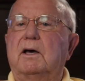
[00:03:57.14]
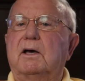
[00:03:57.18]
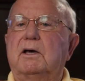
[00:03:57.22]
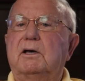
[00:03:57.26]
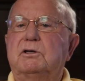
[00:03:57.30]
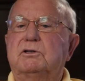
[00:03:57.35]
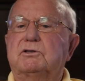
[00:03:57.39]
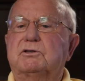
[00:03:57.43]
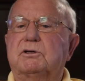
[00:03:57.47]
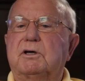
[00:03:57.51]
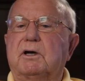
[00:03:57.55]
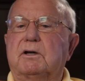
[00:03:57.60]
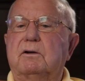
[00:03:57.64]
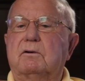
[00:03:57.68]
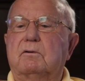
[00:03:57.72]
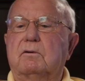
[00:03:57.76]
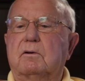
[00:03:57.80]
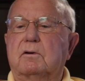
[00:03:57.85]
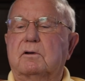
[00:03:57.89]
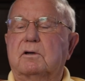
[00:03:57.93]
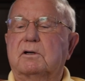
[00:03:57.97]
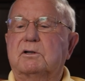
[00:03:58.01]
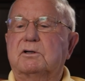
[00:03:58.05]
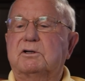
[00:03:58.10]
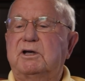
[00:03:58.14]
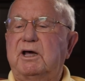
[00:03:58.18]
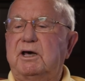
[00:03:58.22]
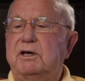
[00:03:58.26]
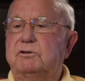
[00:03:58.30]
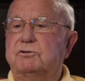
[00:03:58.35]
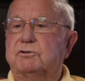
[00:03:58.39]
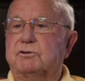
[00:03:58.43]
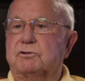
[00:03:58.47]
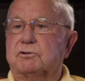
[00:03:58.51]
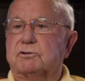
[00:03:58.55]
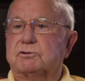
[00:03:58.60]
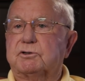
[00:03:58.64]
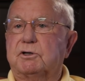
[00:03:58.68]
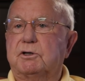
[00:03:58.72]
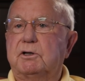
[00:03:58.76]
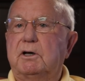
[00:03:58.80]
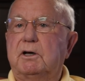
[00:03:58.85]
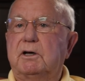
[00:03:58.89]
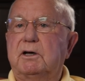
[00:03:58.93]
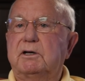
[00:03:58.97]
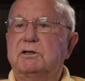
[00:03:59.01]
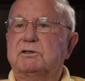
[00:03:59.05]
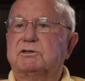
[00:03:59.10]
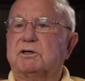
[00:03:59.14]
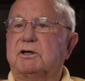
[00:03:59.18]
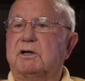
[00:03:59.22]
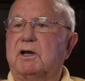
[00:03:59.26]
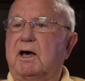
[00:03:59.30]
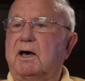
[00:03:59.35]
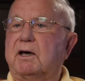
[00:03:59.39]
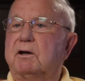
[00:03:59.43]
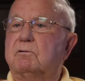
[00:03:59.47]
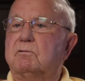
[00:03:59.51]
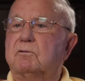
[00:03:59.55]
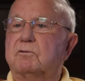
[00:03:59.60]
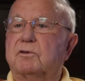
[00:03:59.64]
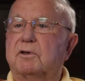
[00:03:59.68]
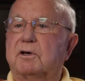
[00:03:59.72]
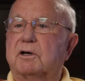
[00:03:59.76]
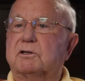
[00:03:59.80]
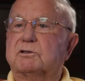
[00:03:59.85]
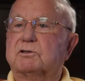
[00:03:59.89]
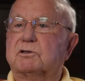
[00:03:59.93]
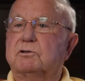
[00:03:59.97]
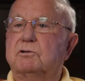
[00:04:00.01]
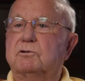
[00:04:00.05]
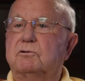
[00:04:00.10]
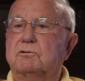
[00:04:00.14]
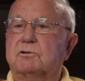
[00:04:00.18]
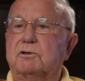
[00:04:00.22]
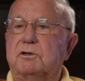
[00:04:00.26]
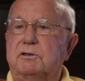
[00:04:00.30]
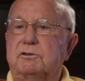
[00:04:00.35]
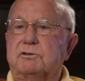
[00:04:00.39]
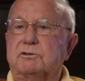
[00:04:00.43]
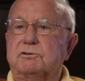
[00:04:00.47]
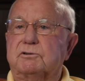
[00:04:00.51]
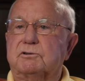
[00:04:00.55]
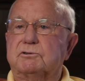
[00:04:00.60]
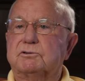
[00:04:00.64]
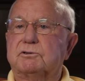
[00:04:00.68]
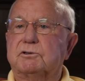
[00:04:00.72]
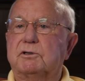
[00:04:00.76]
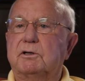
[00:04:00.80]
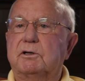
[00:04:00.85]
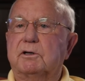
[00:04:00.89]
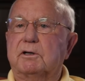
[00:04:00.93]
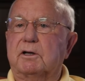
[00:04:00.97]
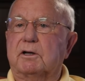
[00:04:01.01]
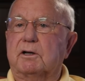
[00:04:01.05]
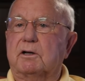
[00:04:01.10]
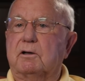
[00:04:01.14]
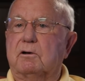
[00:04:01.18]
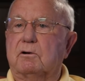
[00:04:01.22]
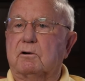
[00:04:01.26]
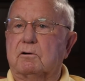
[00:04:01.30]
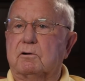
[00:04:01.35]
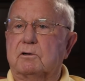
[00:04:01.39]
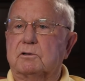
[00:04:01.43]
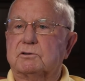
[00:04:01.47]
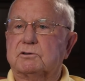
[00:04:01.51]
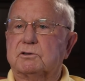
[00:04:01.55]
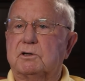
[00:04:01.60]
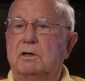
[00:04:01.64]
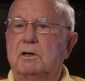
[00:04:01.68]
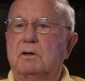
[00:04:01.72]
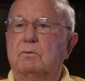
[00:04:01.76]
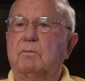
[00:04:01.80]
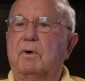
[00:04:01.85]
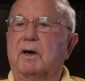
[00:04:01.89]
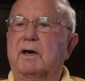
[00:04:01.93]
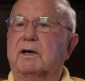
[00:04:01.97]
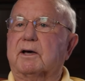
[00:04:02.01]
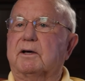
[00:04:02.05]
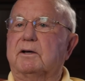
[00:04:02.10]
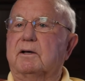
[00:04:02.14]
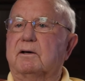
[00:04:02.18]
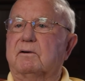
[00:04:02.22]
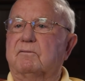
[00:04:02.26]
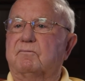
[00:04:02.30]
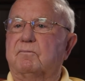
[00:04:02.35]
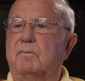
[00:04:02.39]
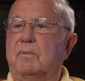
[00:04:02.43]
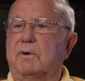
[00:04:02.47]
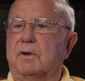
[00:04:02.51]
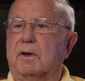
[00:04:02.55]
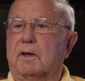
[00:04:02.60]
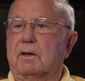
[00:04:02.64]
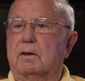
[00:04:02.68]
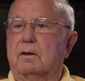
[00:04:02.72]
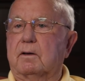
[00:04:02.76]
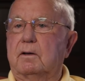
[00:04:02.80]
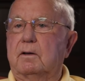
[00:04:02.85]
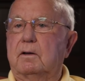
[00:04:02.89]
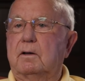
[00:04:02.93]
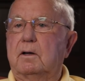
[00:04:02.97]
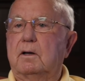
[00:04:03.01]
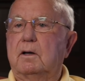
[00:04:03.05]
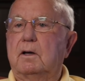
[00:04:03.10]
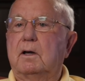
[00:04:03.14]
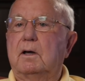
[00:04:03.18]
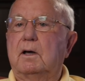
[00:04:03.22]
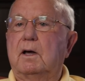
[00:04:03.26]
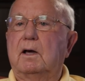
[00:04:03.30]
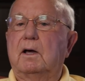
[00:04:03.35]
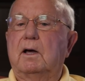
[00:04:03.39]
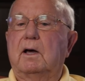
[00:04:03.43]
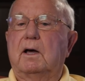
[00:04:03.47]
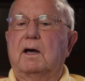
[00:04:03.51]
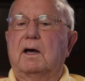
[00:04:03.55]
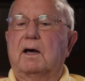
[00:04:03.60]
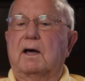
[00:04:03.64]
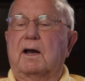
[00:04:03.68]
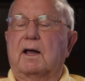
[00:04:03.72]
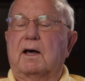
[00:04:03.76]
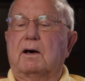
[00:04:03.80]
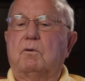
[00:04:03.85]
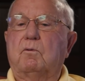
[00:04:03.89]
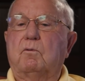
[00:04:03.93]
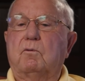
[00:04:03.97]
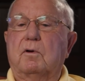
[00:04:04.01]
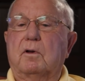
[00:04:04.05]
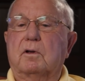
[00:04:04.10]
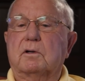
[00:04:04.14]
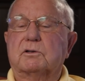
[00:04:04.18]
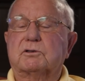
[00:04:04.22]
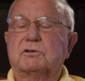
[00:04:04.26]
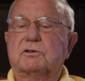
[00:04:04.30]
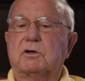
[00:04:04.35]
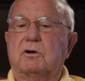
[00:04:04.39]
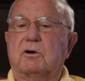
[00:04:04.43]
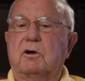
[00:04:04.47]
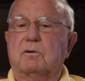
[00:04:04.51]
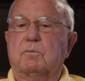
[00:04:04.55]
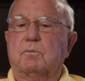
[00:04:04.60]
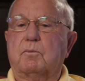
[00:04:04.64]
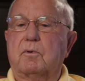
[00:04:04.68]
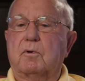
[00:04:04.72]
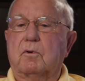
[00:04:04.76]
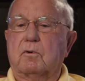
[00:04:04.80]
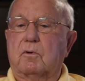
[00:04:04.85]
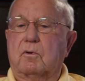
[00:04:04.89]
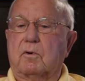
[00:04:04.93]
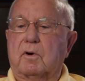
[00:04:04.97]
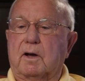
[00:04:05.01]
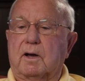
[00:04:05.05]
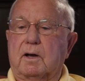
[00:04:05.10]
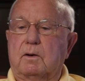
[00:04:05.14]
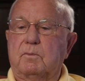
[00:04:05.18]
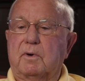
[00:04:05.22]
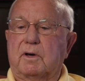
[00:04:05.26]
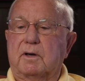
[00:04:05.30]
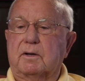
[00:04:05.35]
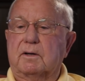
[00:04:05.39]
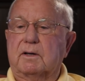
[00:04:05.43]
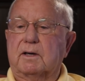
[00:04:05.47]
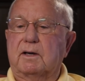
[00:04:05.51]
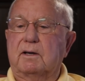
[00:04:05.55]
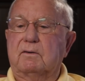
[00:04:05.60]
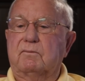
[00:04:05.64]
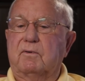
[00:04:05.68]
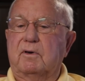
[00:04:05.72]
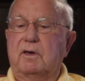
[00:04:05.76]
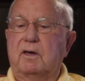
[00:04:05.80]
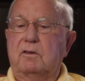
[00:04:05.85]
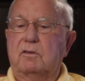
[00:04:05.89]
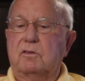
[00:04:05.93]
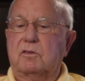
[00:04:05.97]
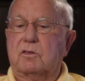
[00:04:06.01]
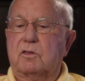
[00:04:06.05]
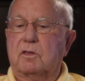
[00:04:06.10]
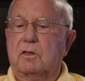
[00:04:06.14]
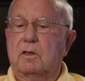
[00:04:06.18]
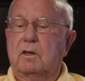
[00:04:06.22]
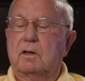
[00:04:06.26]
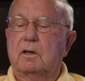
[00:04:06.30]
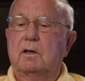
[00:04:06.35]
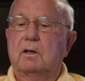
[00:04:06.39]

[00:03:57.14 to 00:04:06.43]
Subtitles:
He said, "Teachers." He said, "I don't think school teachers in Lawrence make enough money. And I want to start a program and give each